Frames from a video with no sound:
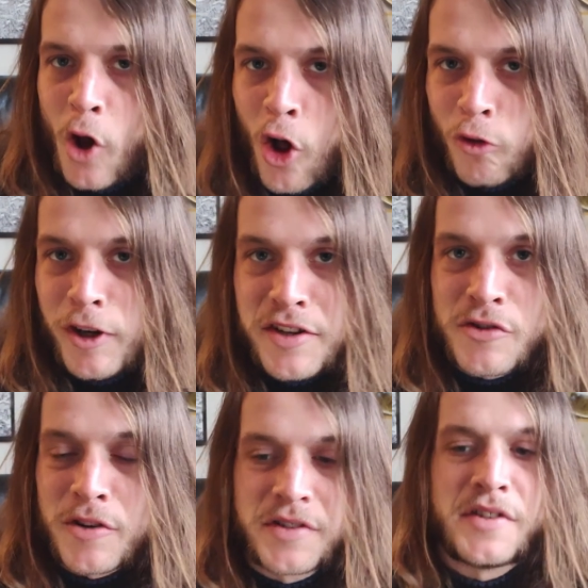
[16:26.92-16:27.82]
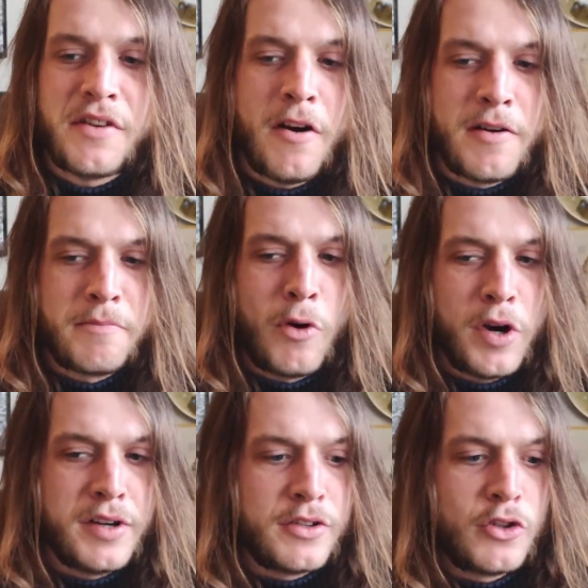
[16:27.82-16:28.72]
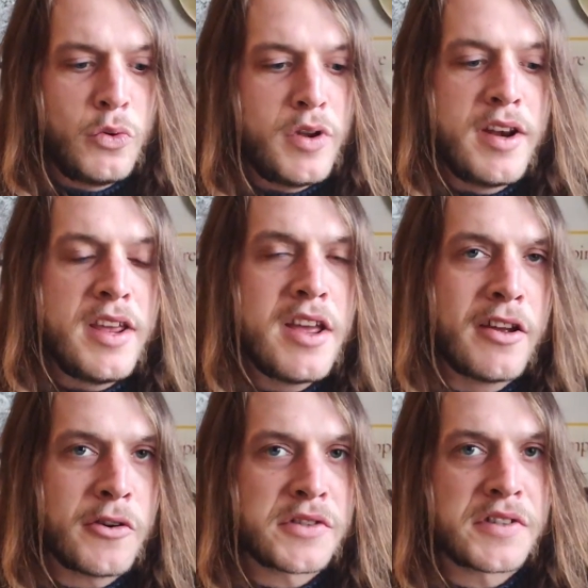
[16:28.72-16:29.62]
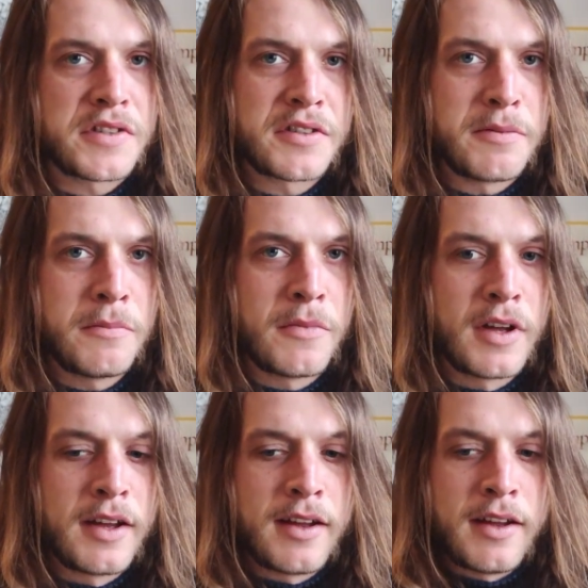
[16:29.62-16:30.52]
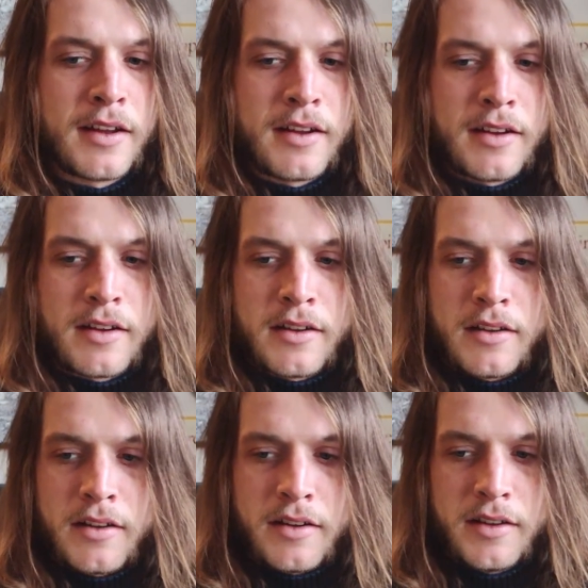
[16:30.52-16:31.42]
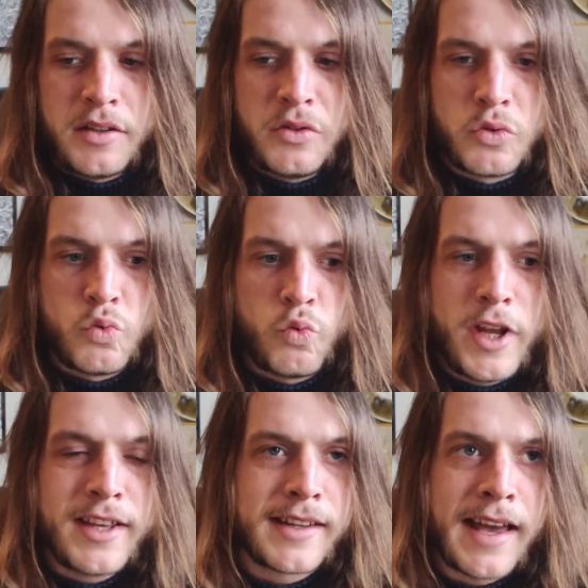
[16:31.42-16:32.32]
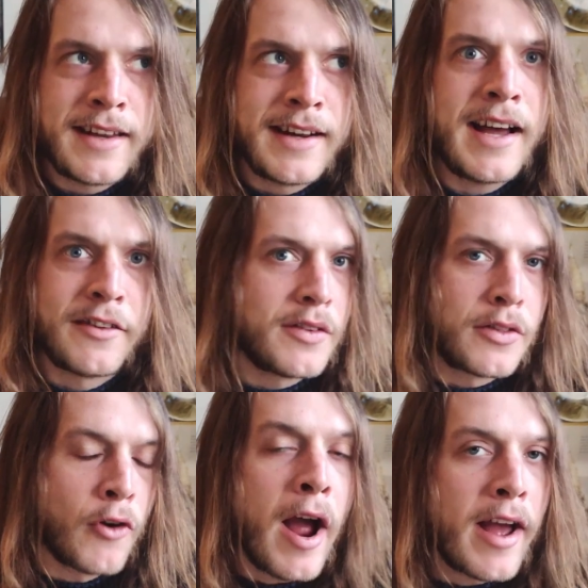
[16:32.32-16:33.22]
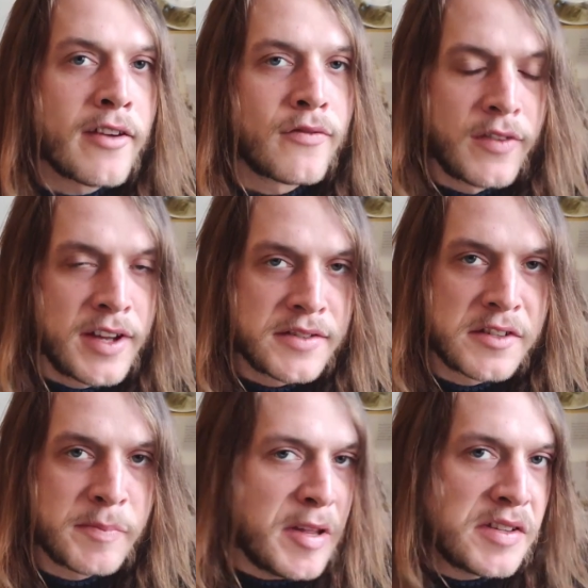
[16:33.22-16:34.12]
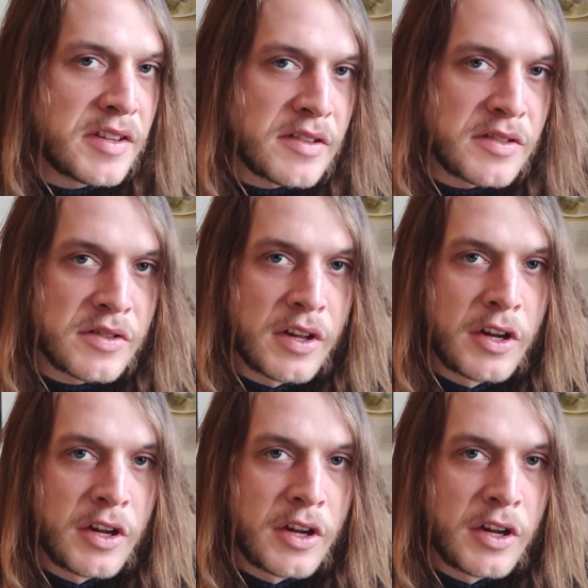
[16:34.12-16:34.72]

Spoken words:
all resources are important to an ecosystem. And we cannot thrive as a species